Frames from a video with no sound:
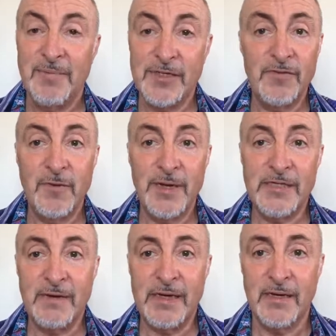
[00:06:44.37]
But it's not from a
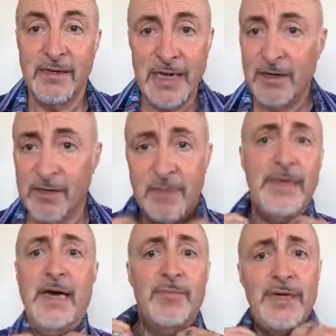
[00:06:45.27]
place of like, yeah, look at
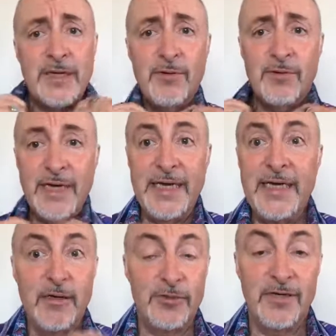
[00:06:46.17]
me, I'm really cool, like
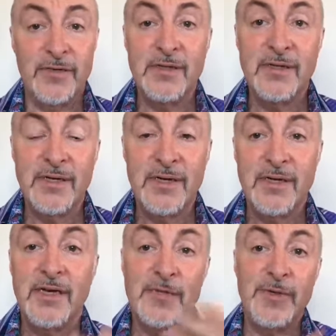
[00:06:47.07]
ego driven.
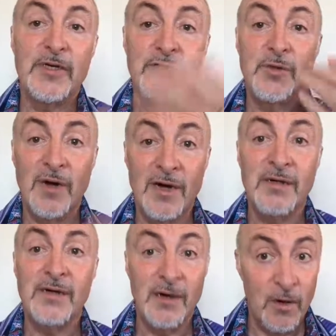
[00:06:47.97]
It's because you
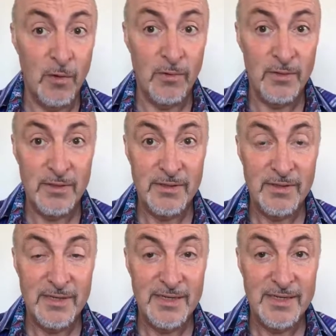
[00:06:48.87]
are whole.
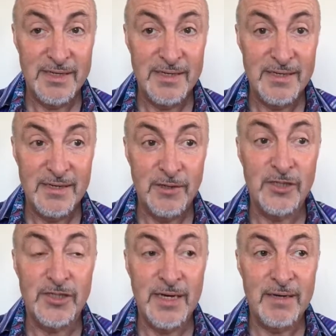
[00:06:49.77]
I
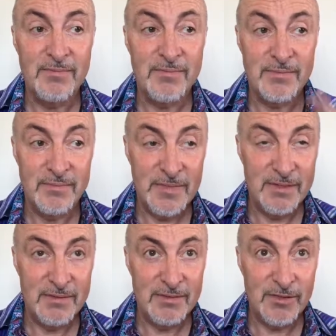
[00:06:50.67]
should say,
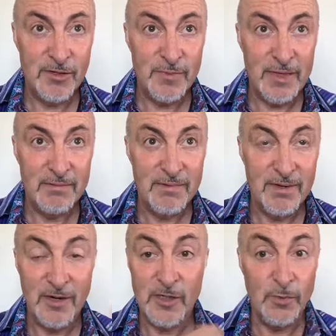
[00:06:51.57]
excuse me,
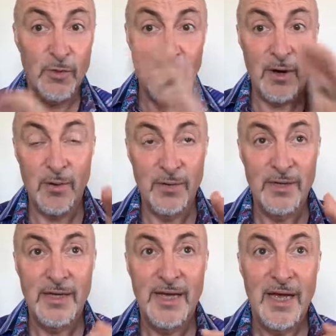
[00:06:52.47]
because we're all whole,
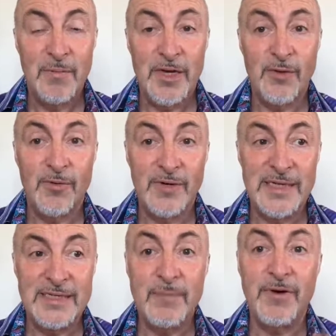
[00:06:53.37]
but you're
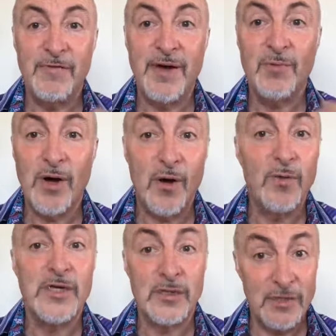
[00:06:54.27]
exemplifying what
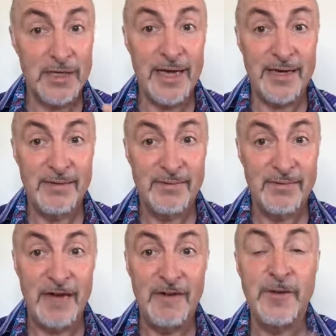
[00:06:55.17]
wholeness looks like
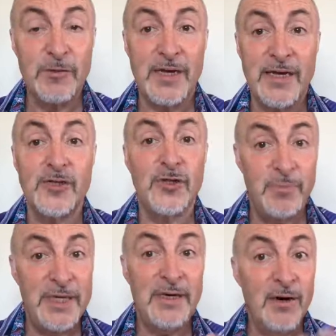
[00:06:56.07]
and feels like because you'll
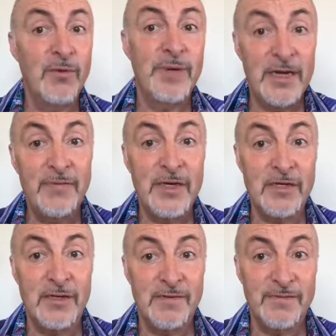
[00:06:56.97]
be whole by loving
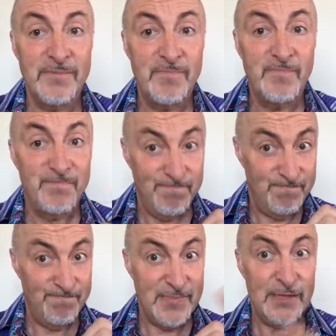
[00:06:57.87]
yourself.
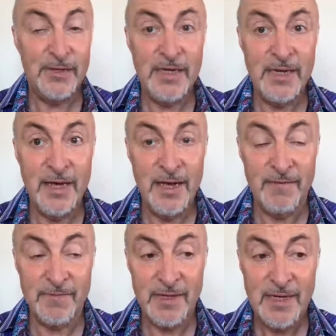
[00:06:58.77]
Good key to
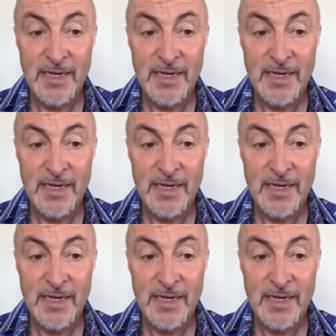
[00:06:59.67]
have.